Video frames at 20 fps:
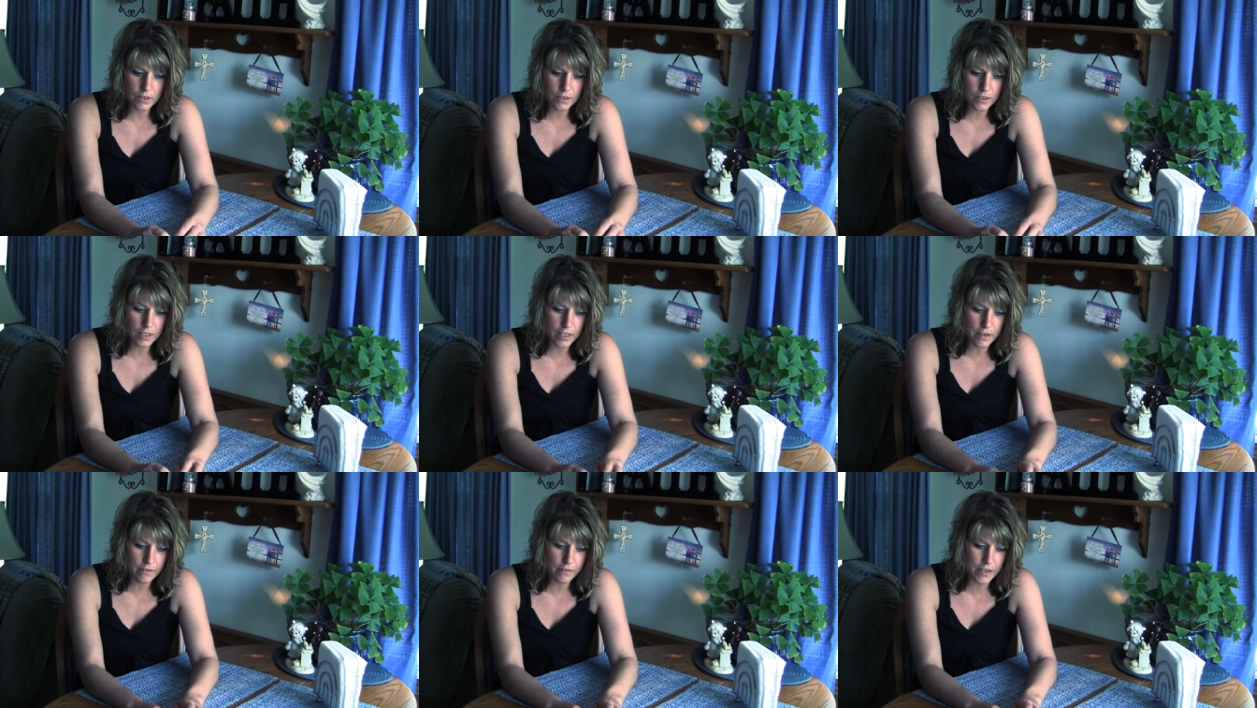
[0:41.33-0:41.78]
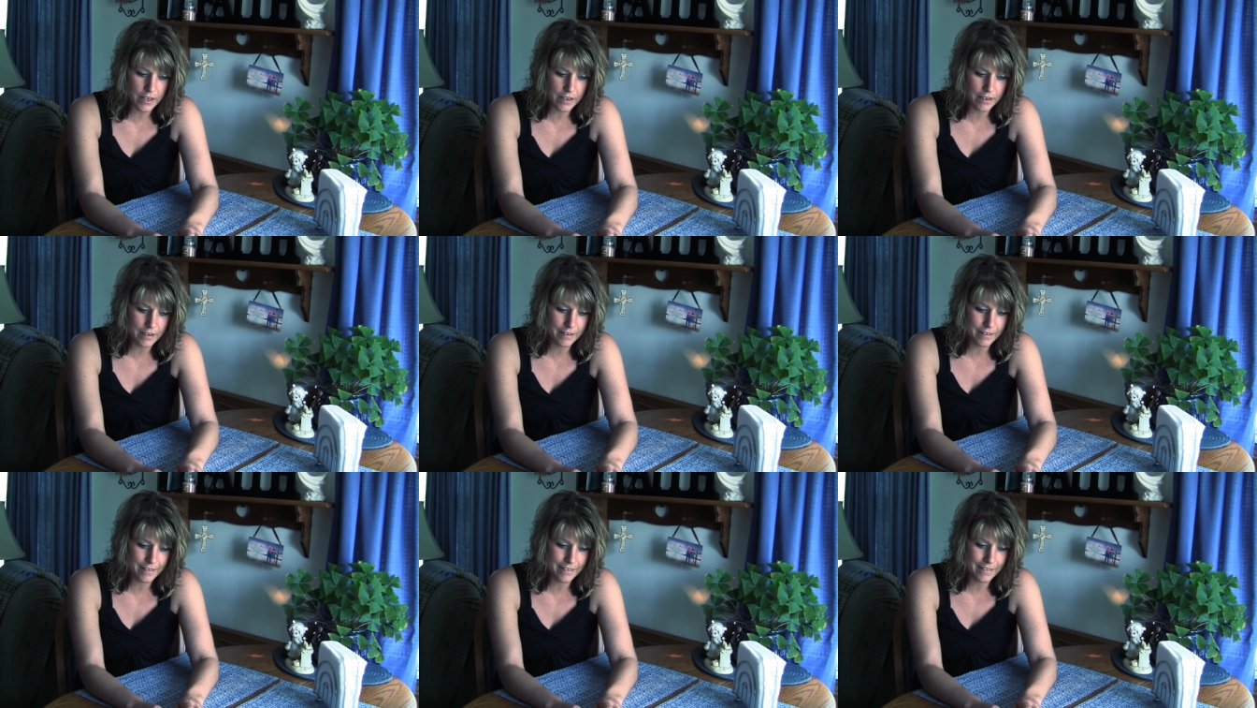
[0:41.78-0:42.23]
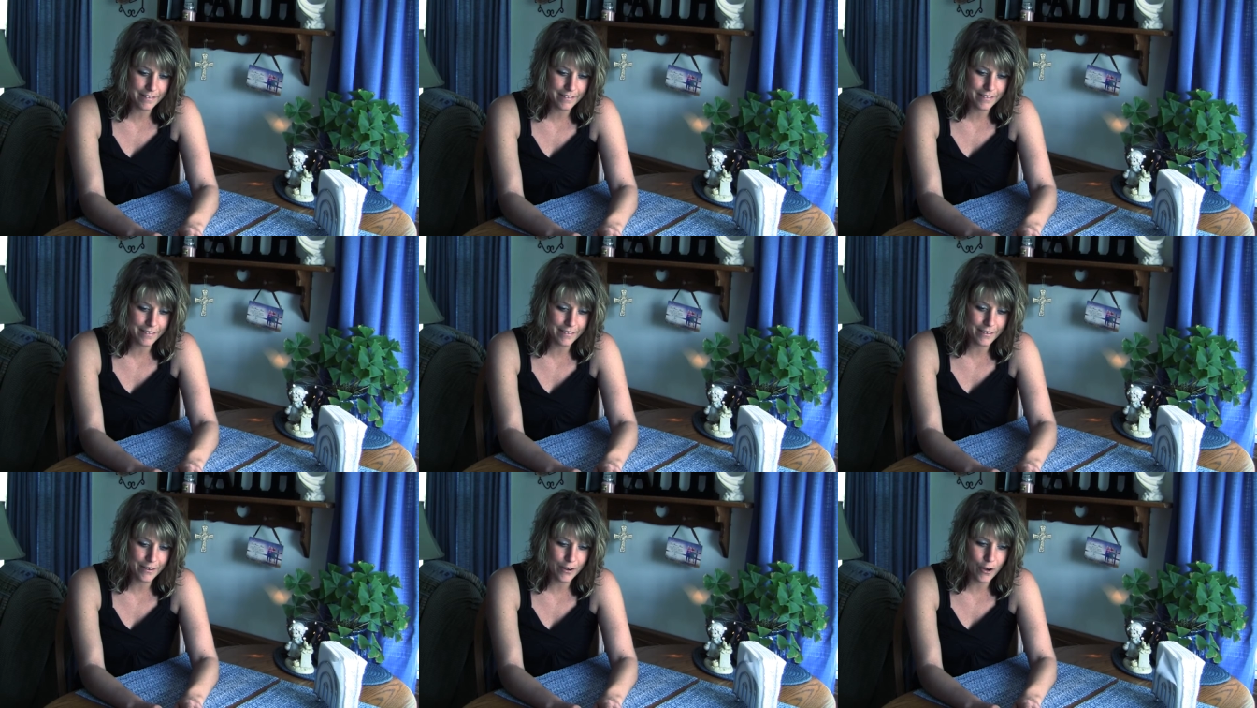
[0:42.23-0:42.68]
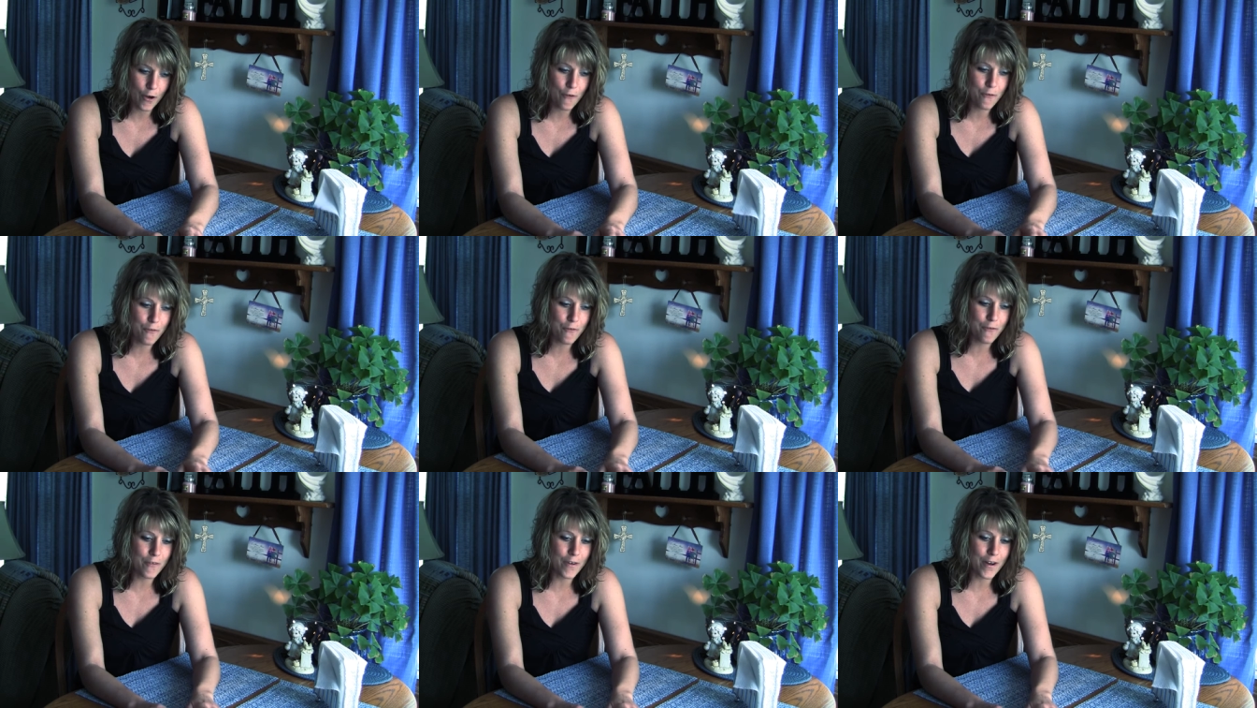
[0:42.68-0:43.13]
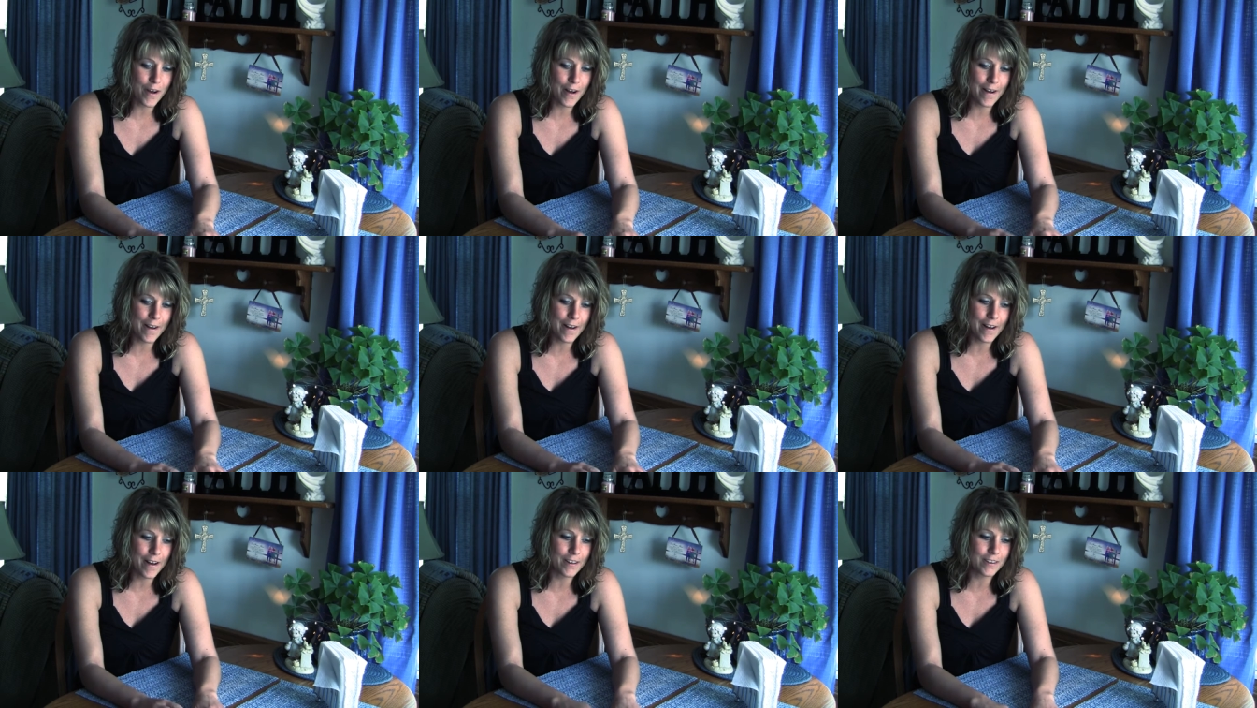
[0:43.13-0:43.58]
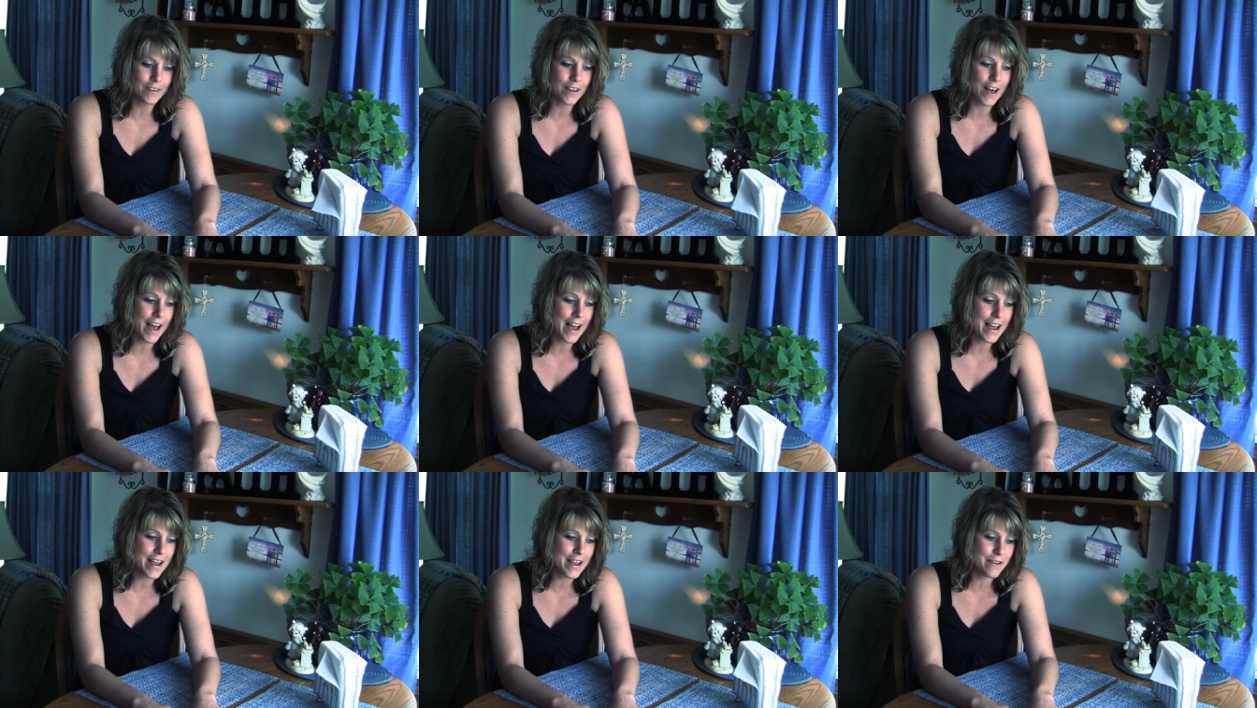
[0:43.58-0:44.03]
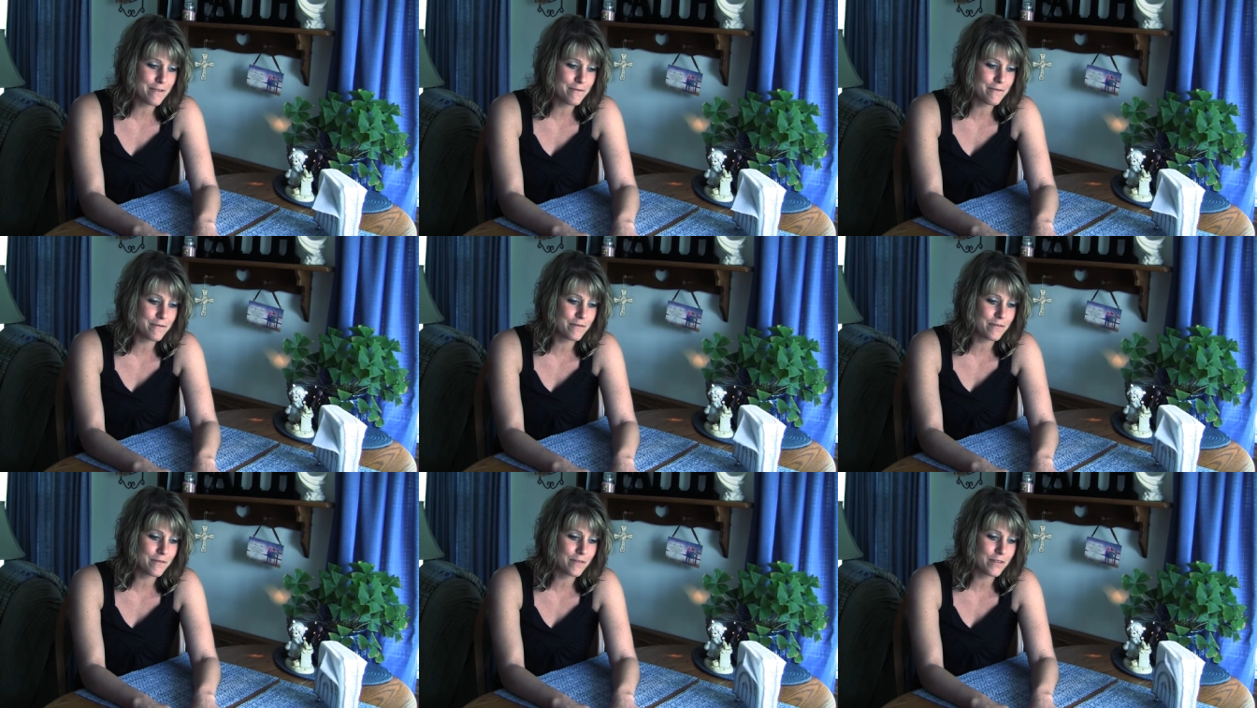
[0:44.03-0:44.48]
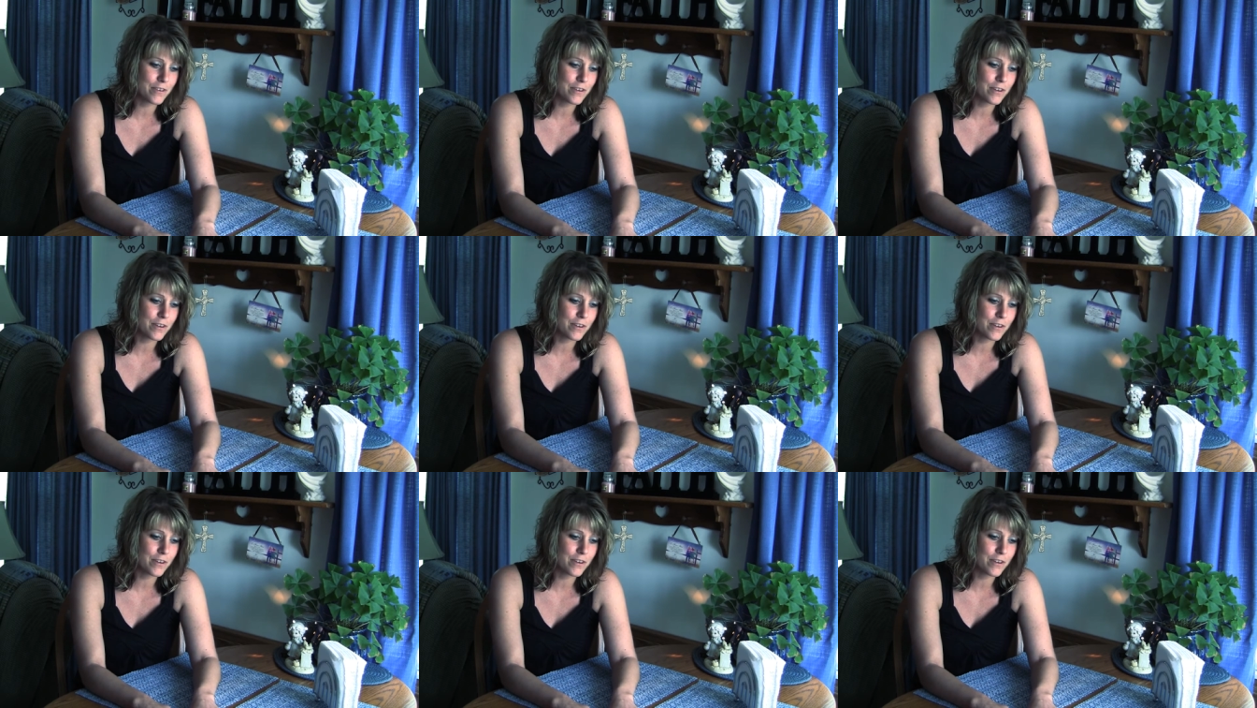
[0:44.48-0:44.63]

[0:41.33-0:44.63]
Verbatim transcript: living a, a life